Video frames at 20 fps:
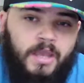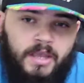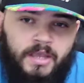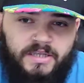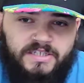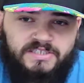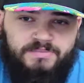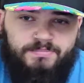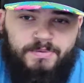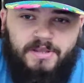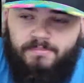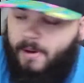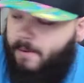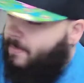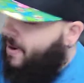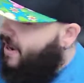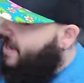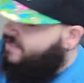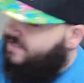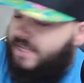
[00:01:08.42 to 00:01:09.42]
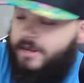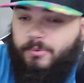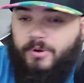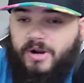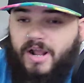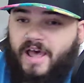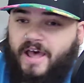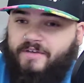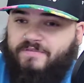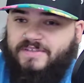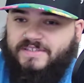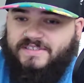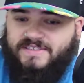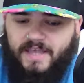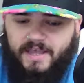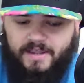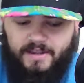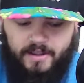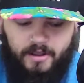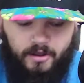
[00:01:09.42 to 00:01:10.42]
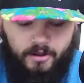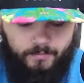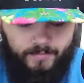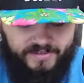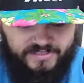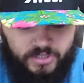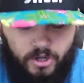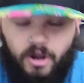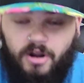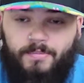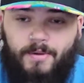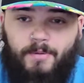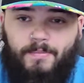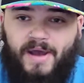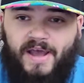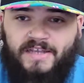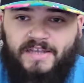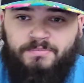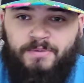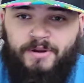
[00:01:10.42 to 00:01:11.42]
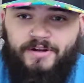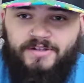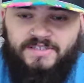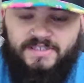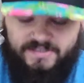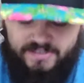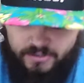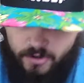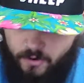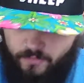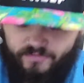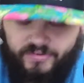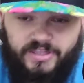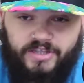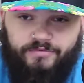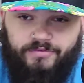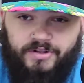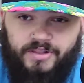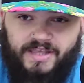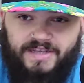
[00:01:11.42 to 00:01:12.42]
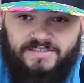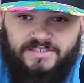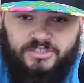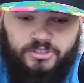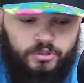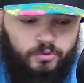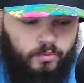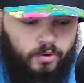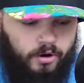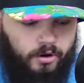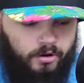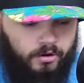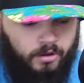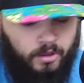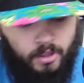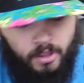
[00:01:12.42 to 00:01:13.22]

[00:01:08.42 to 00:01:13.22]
speak my mind, say what I have to say, and talk about my experiences and hopefully relate to you all.